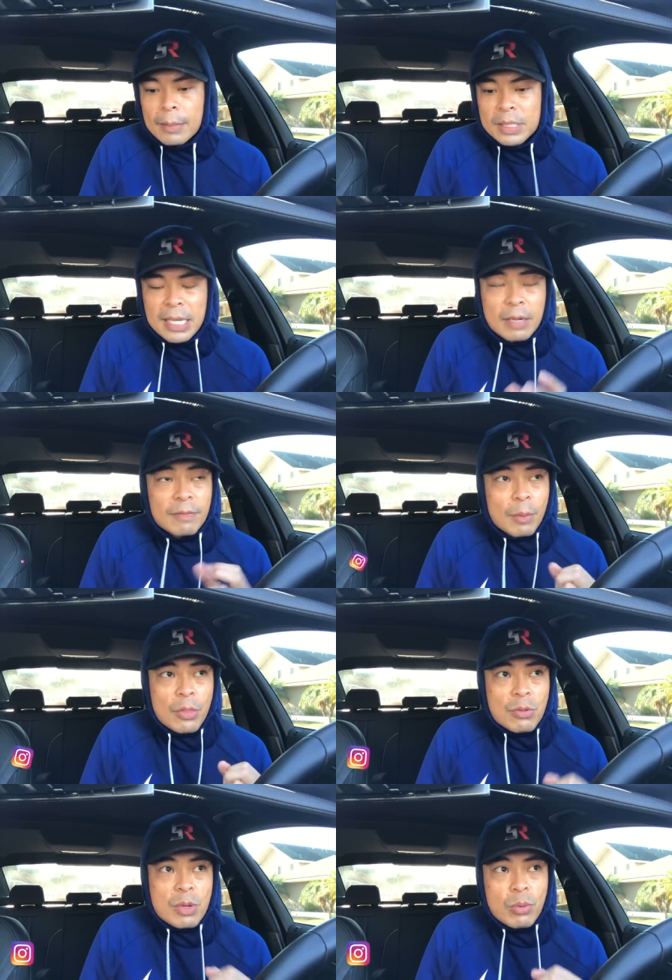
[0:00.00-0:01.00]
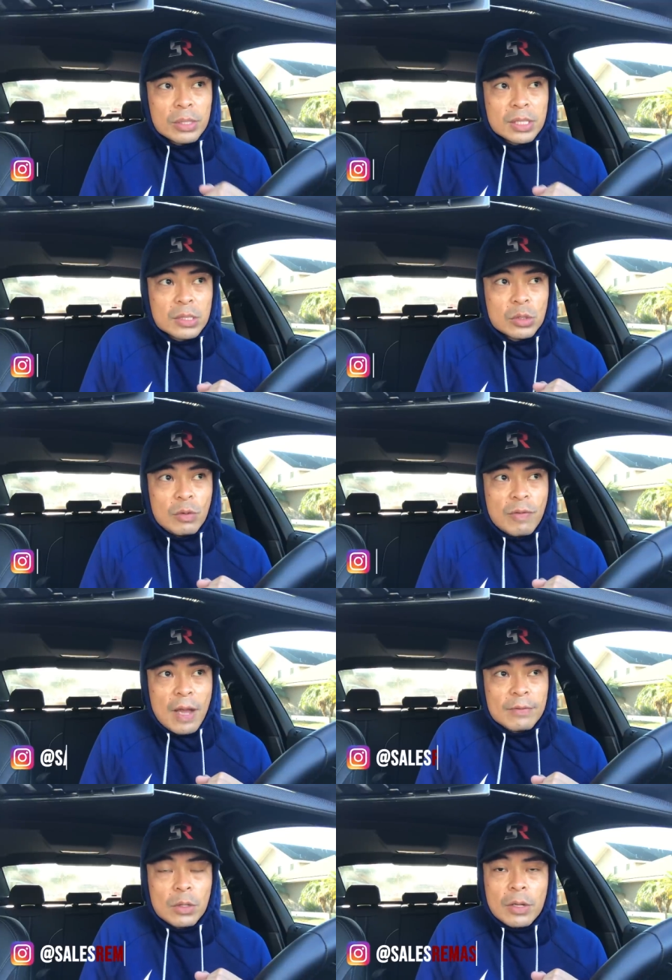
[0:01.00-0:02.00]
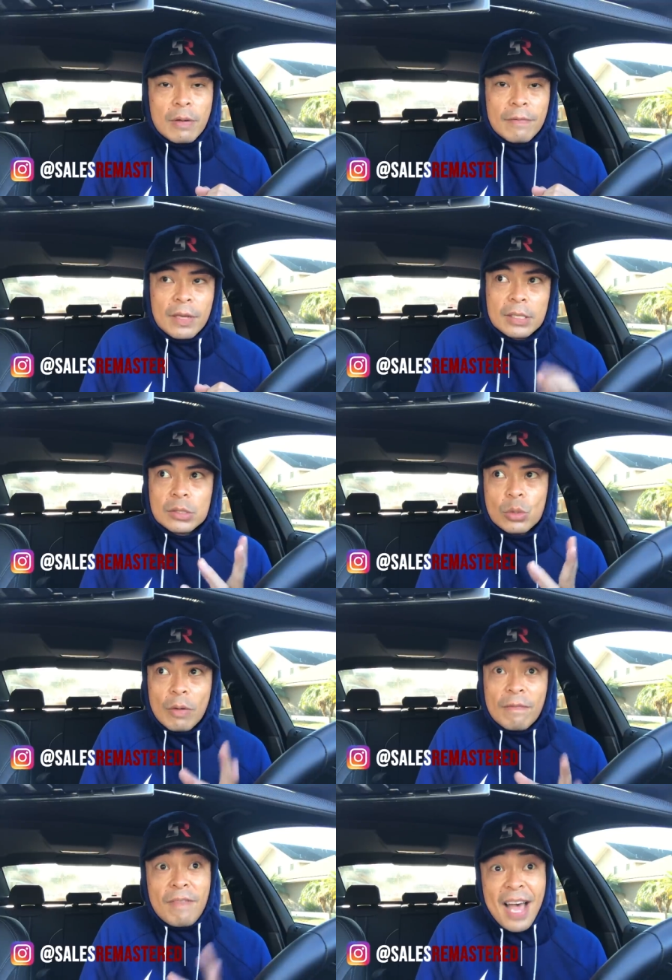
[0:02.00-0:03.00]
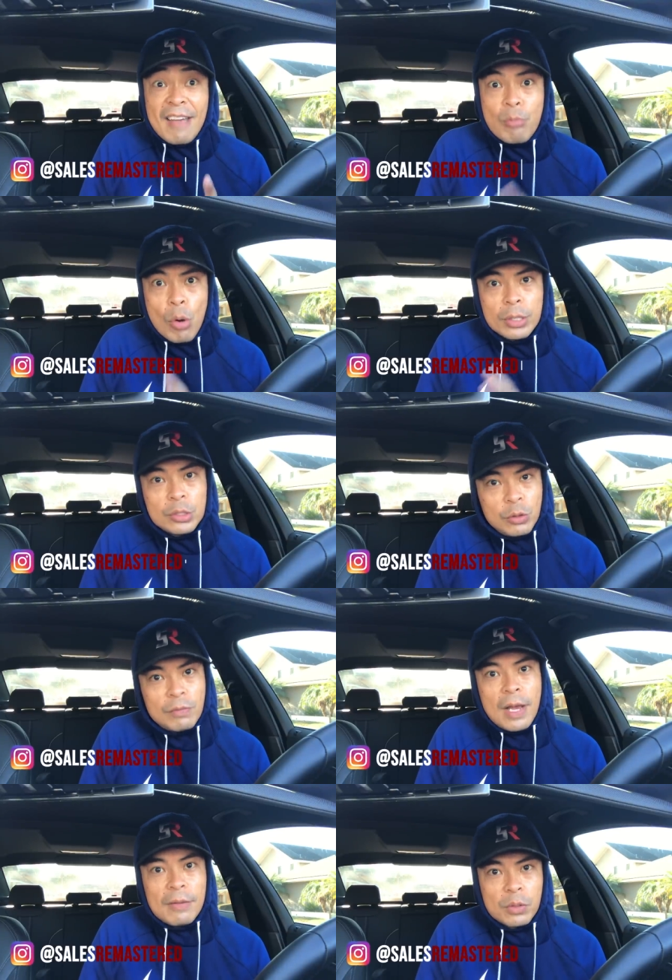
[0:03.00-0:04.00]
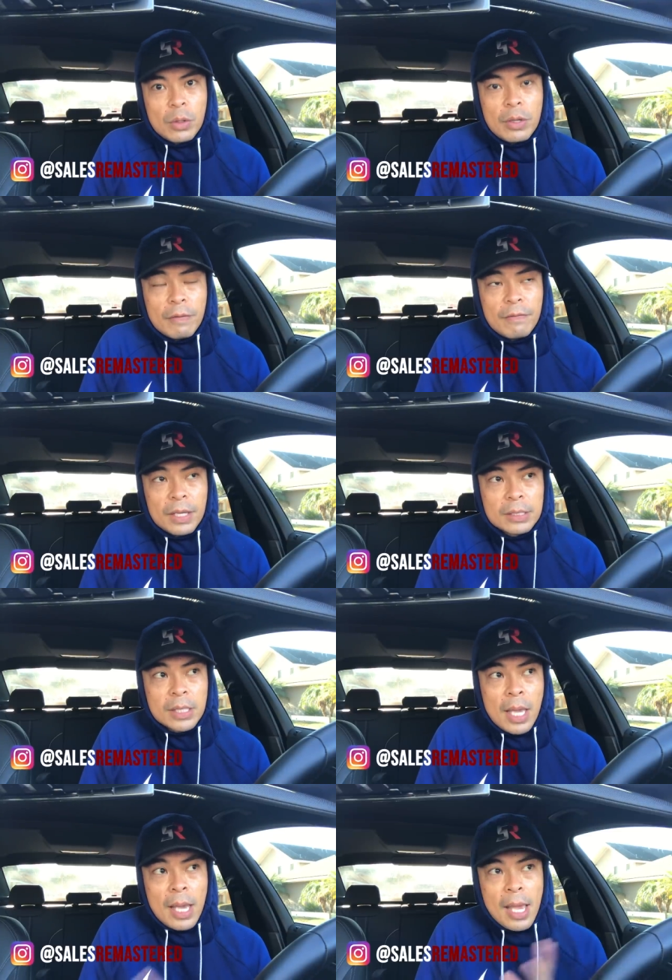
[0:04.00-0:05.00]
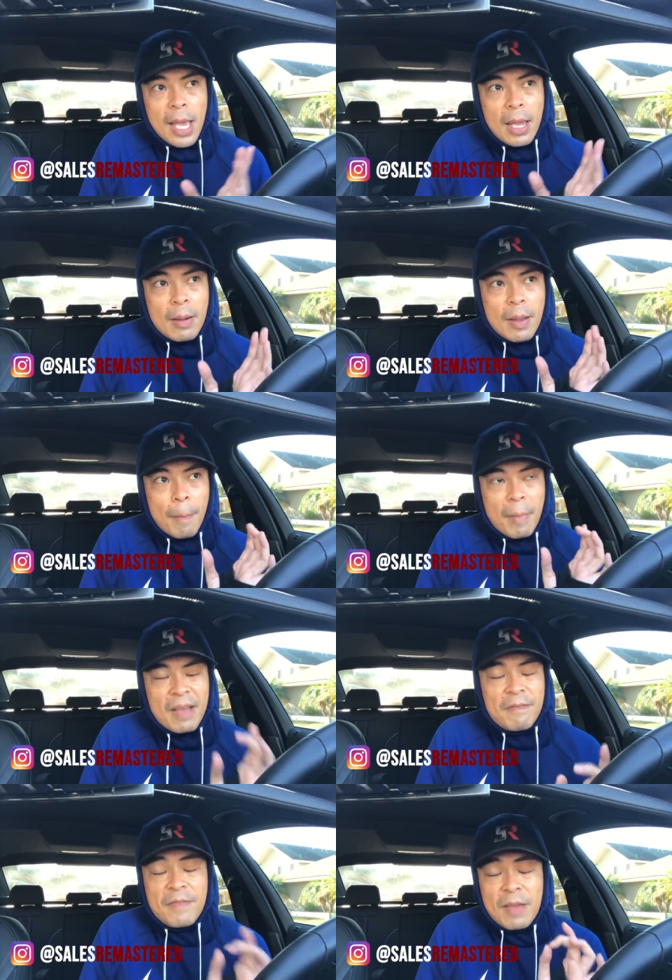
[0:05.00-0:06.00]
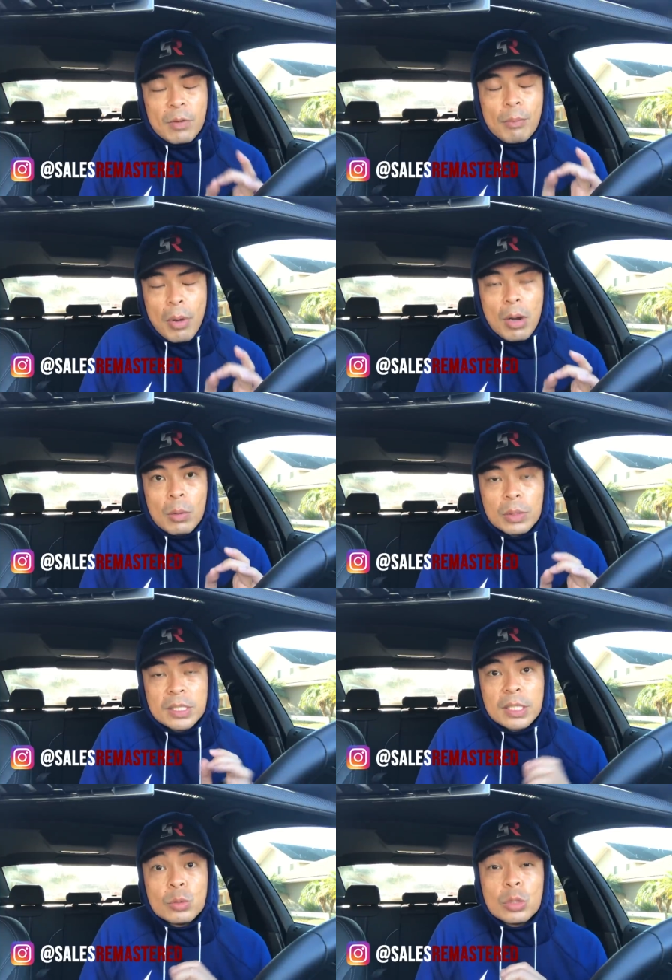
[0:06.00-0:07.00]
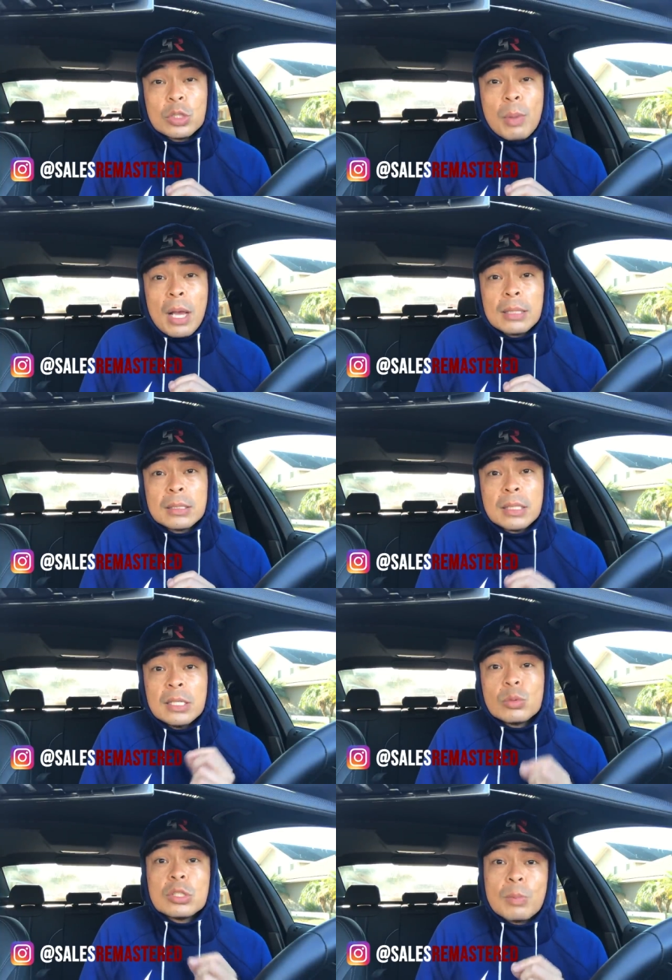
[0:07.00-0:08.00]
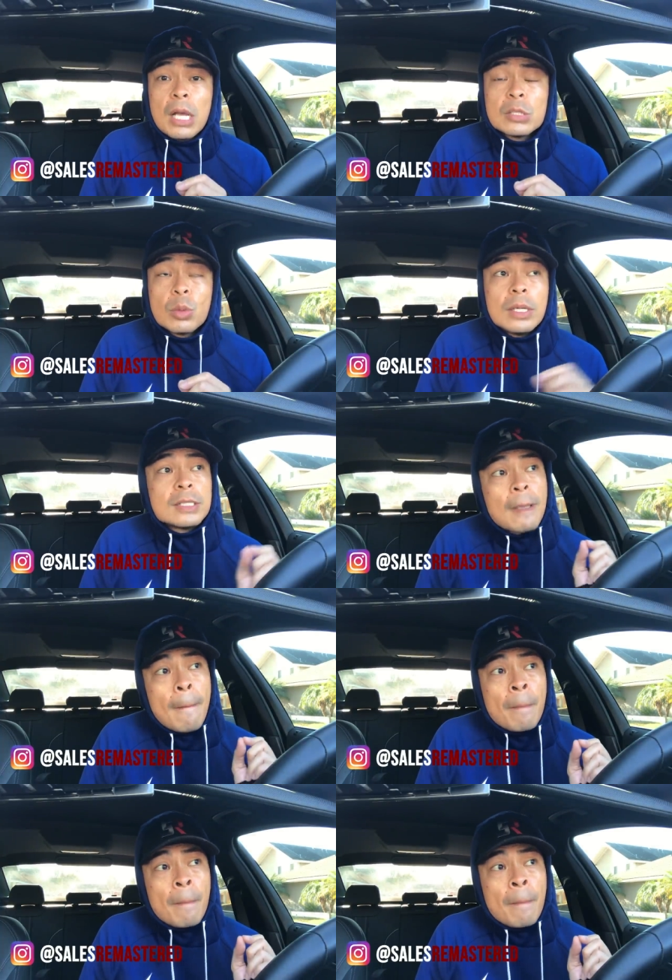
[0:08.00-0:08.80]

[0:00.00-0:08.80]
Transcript: I'm taking it from a three point six two five thirty-year fix to a five point two five thirty-year fix. And my favorite part was his response. His response was,